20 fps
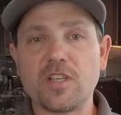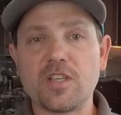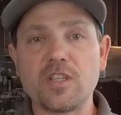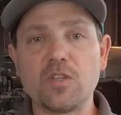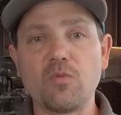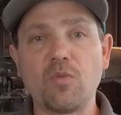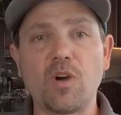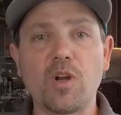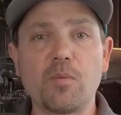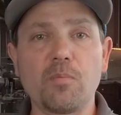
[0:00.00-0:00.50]
thing
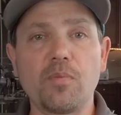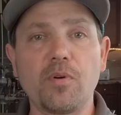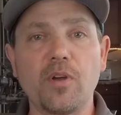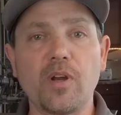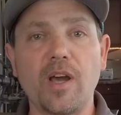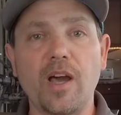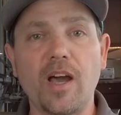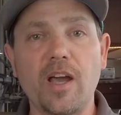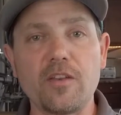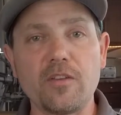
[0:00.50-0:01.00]
you want to
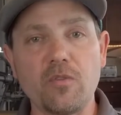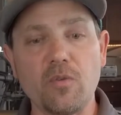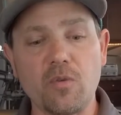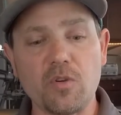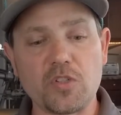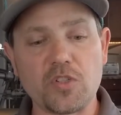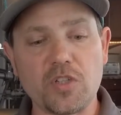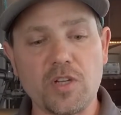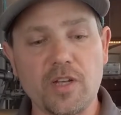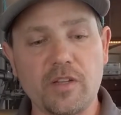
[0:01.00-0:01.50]
put on
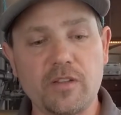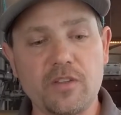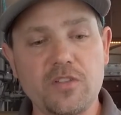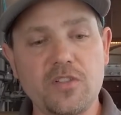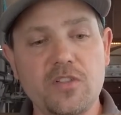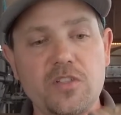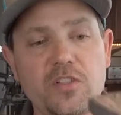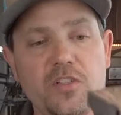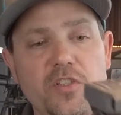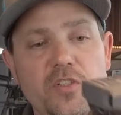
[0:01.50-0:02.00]
your
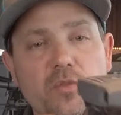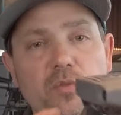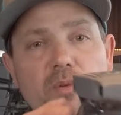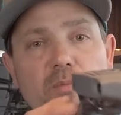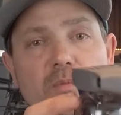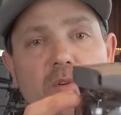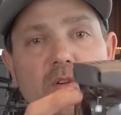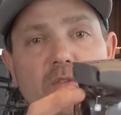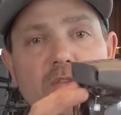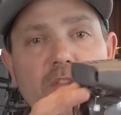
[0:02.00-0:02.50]
checklist is to
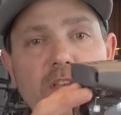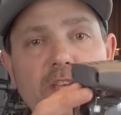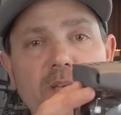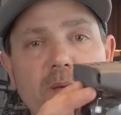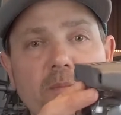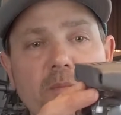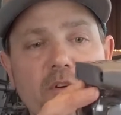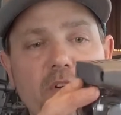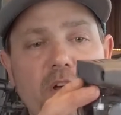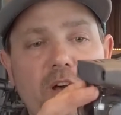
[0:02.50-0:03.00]
remove the
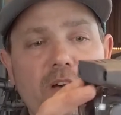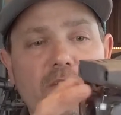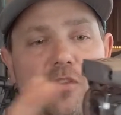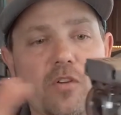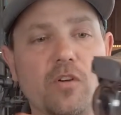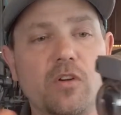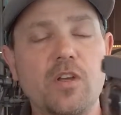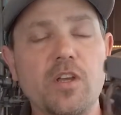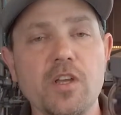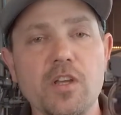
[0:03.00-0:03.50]
gimbal
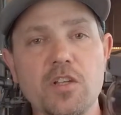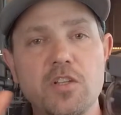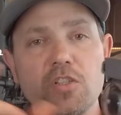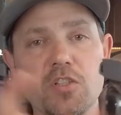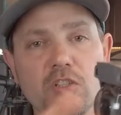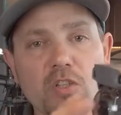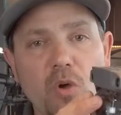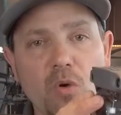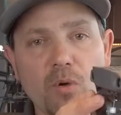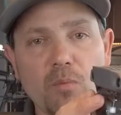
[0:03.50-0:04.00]
cover.
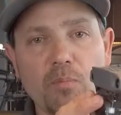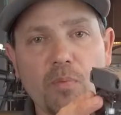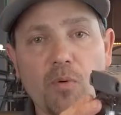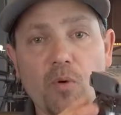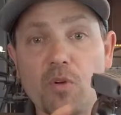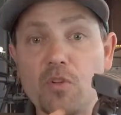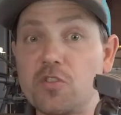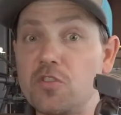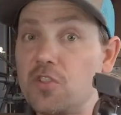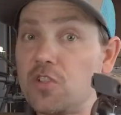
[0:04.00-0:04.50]
So
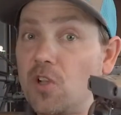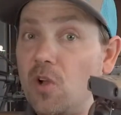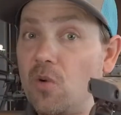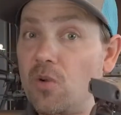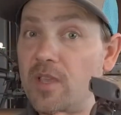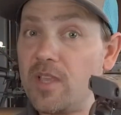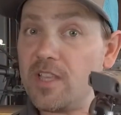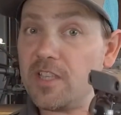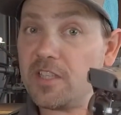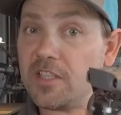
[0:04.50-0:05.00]
important,
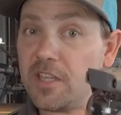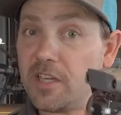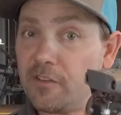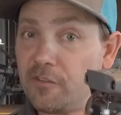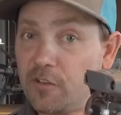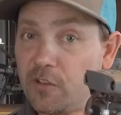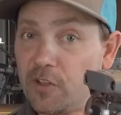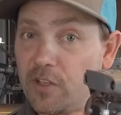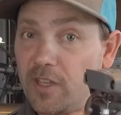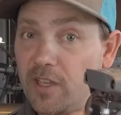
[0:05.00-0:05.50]
so easy to
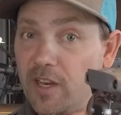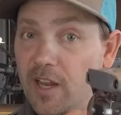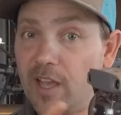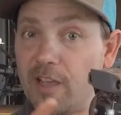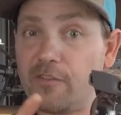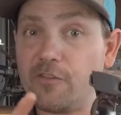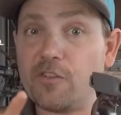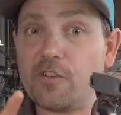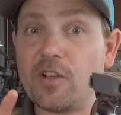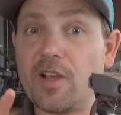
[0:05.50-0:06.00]
forget.
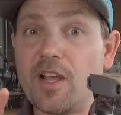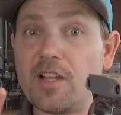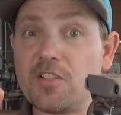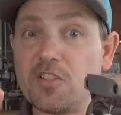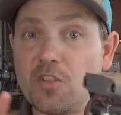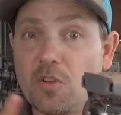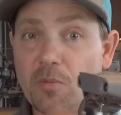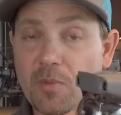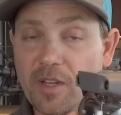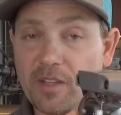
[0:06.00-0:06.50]
I forgot
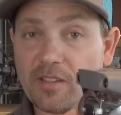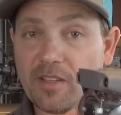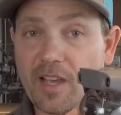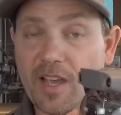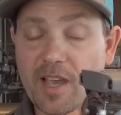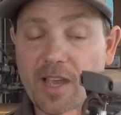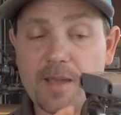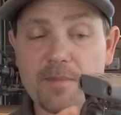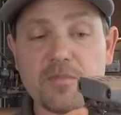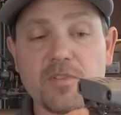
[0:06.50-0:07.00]
so many
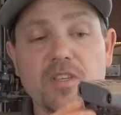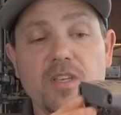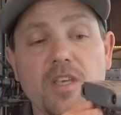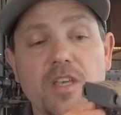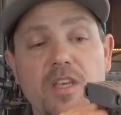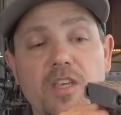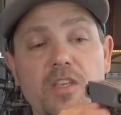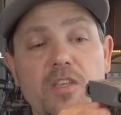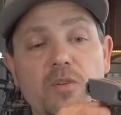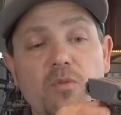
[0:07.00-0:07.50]
times.
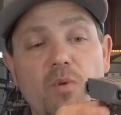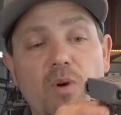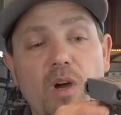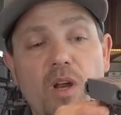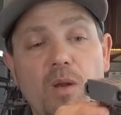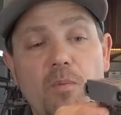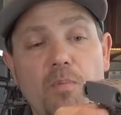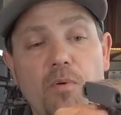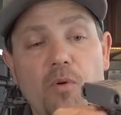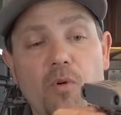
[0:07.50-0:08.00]
You
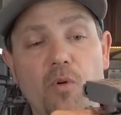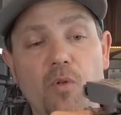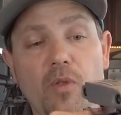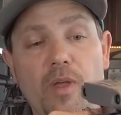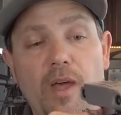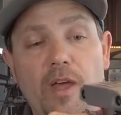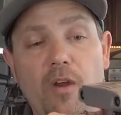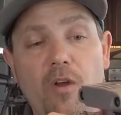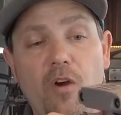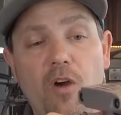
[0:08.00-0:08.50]
want to pull
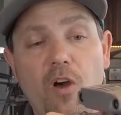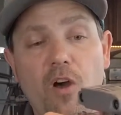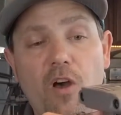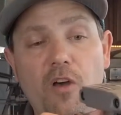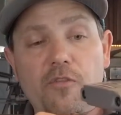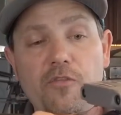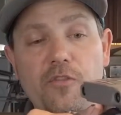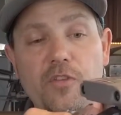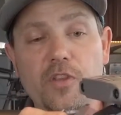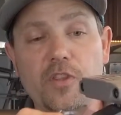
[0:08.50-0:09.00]
that
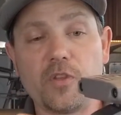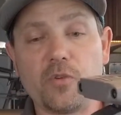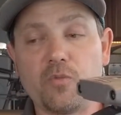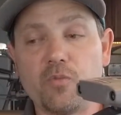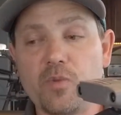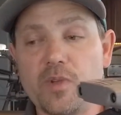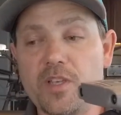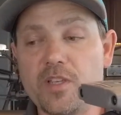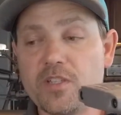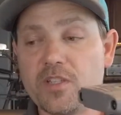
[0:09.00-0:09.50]
off, and the
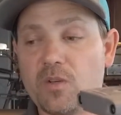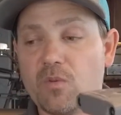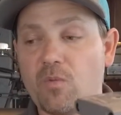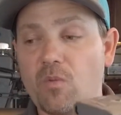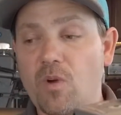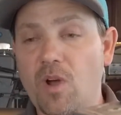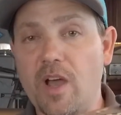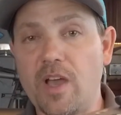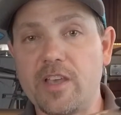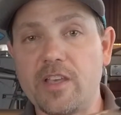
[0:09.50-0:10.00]

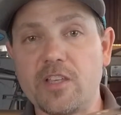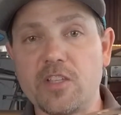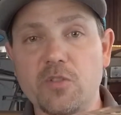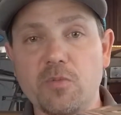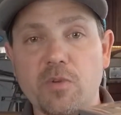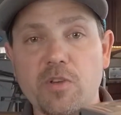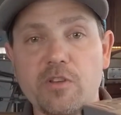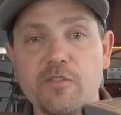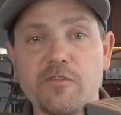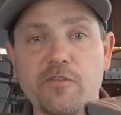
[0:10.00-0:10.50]
reason why
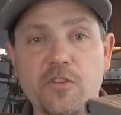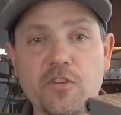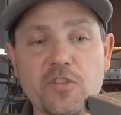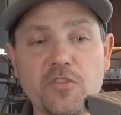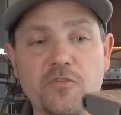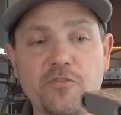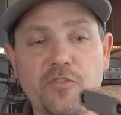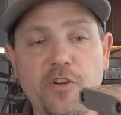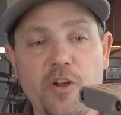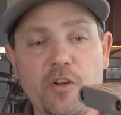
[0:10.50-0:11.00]
is when you
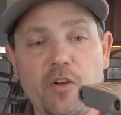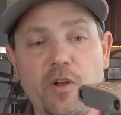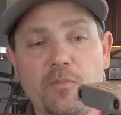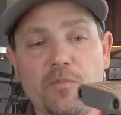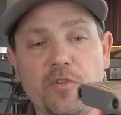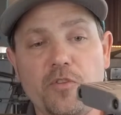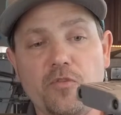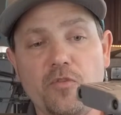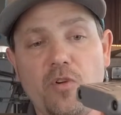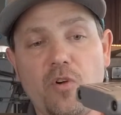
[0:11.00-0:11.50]
first fire
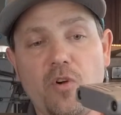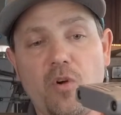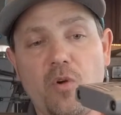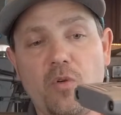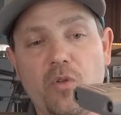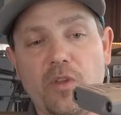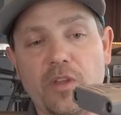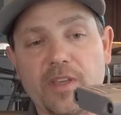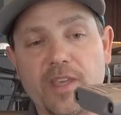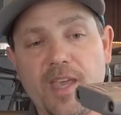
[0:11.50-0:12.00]
up the
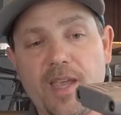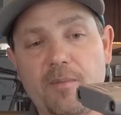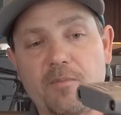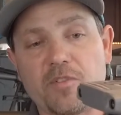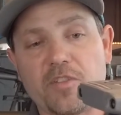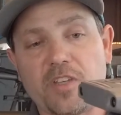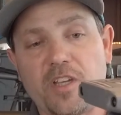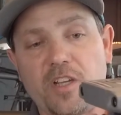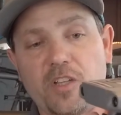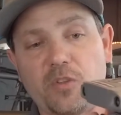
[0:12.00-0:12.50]
drone, the
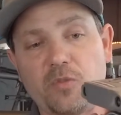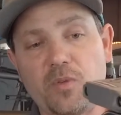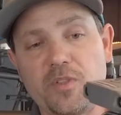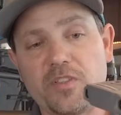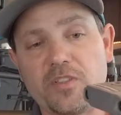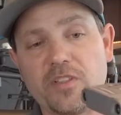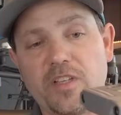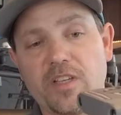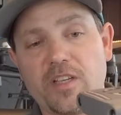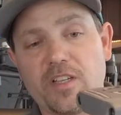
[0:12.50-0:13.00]
camera's kind of
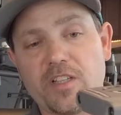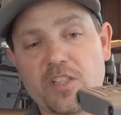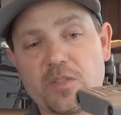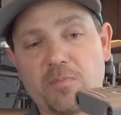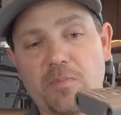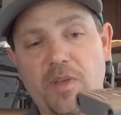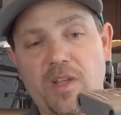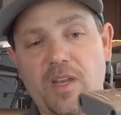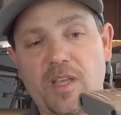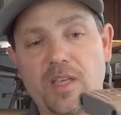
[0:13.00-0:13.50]
twisting and
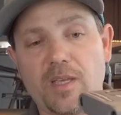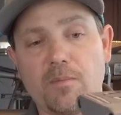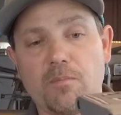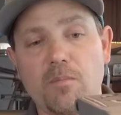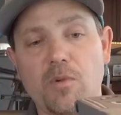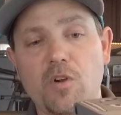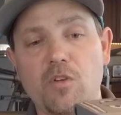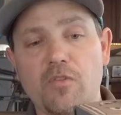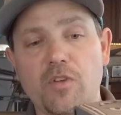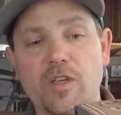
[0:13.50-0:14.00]
spinning and
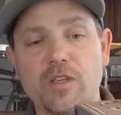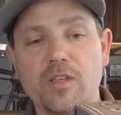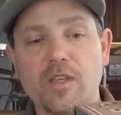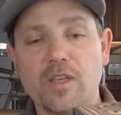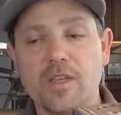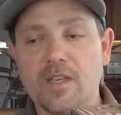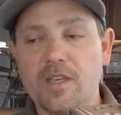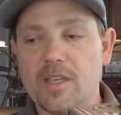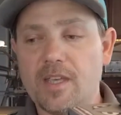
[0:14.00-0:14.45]
moving,